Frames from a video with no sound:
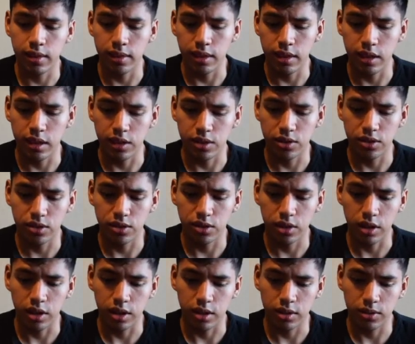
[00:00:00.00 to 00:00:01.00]
this
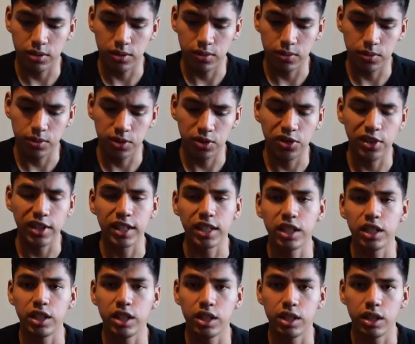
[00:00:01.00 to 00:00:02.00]

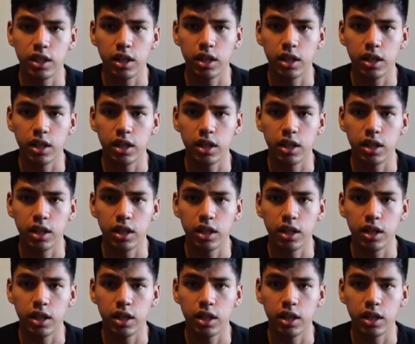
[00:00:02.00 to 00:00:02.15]
sticky,